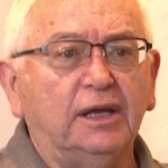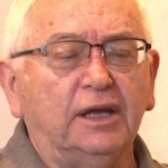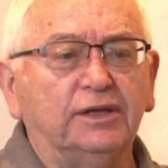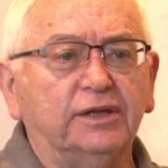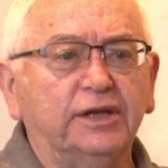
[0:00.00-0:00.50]

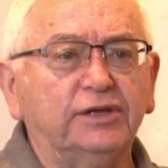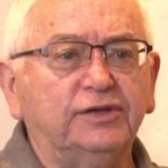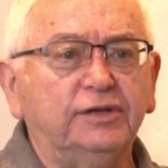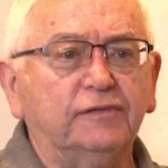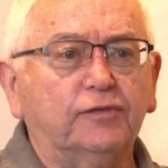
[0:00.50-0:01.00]
And in
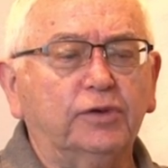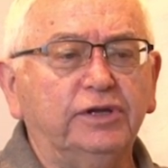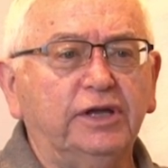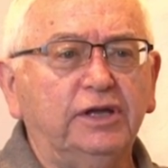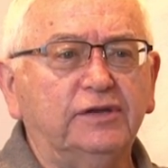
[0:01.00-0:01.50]

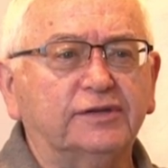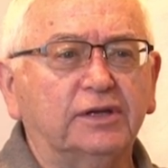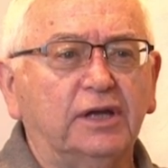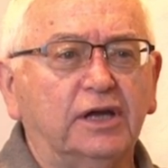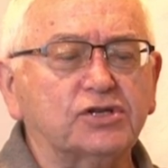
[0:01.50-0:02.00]

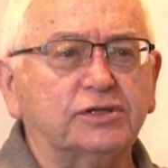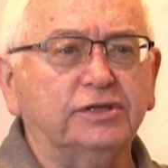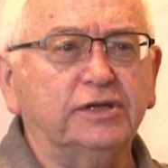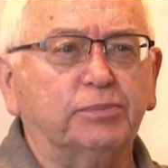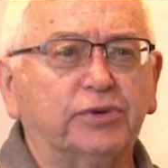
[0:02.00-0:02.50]
1948,
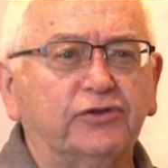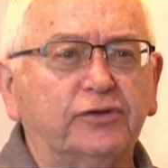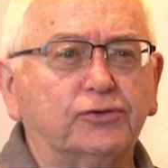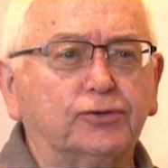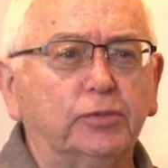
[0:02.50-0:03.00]
actually,
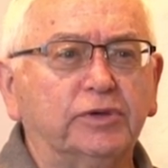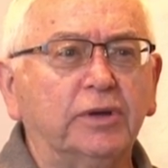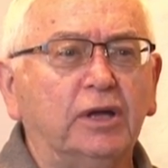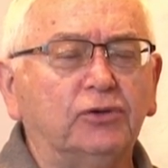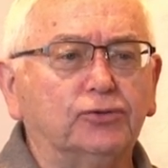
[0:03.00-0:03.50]
President
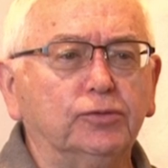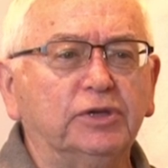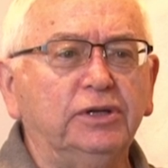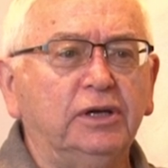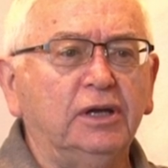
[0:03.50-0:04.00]

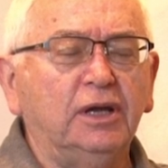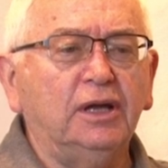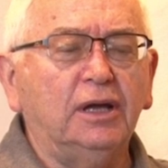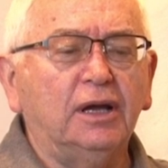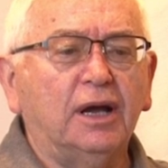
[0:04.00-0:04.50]
Truman
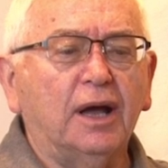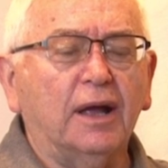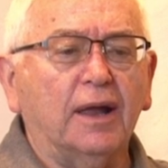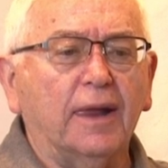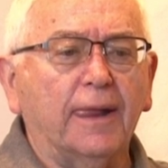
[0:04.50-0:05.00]

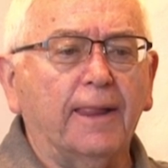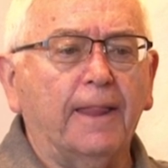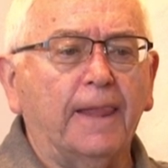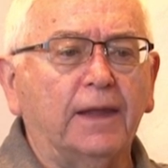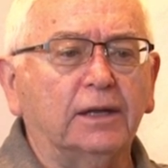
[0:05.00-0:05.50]

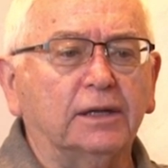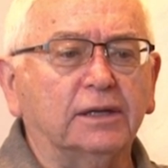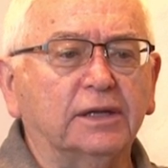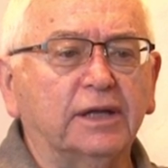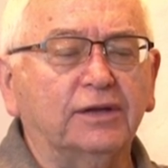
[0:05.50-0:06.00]

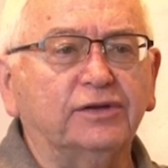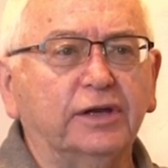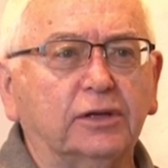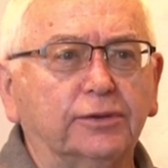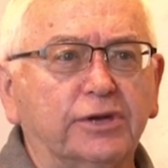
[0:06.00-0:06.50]
had a
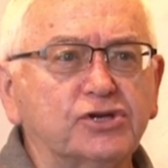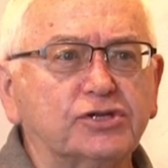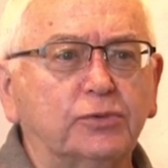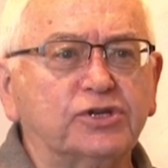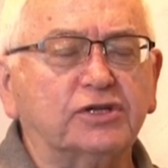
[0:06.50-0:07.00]

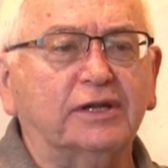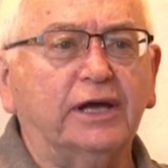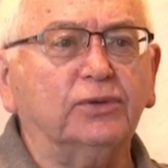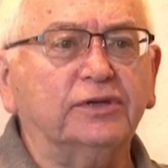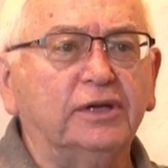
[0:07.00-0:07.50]
declaration which
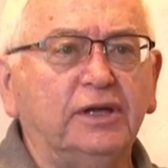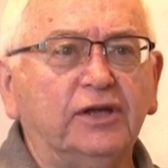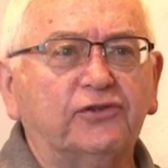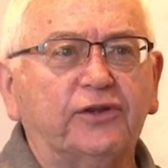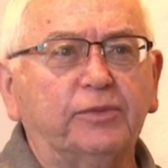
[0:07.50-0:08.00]
allowed
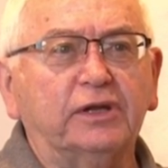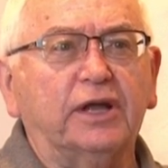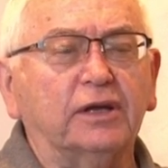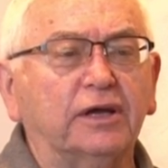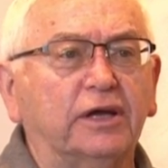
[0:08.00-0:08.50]
something like